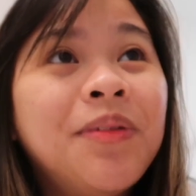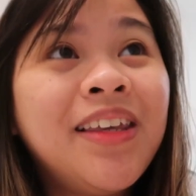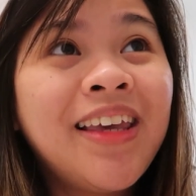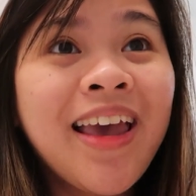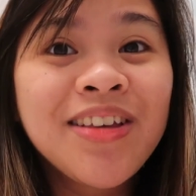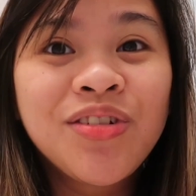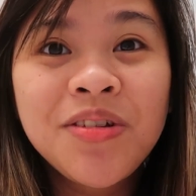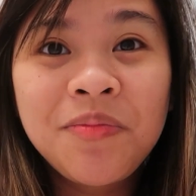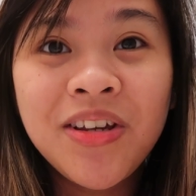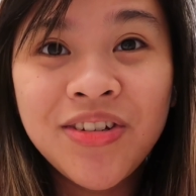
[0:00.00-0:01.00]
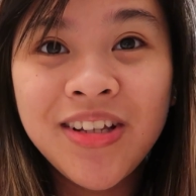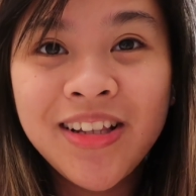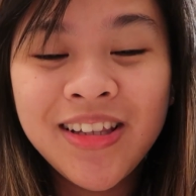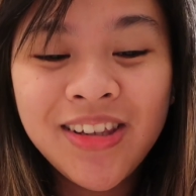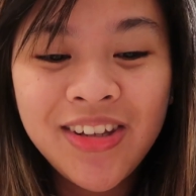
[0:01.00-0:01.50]
be extra
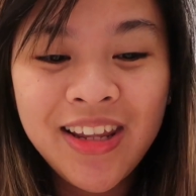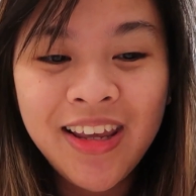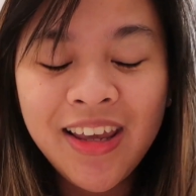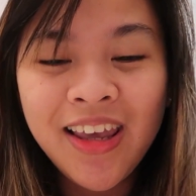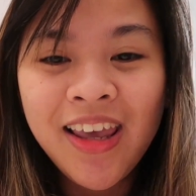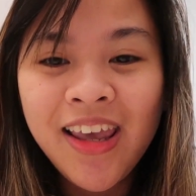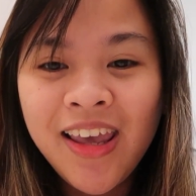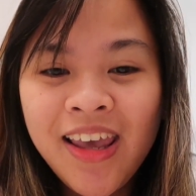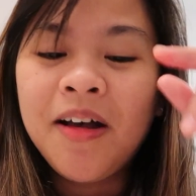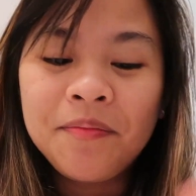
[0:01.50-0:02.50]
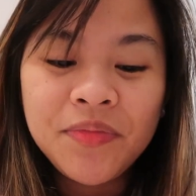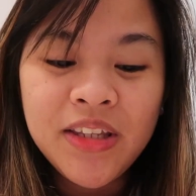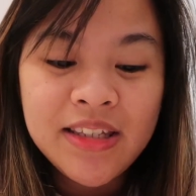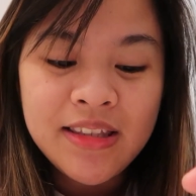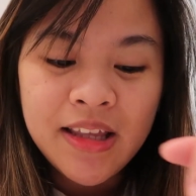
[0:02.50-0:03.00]
special today um
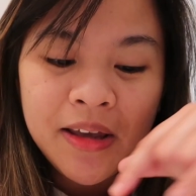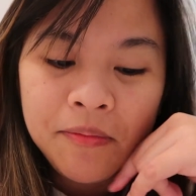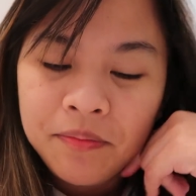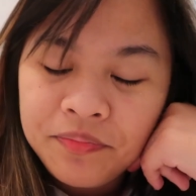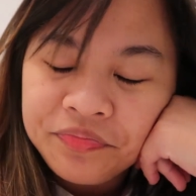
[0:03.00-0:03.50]
this time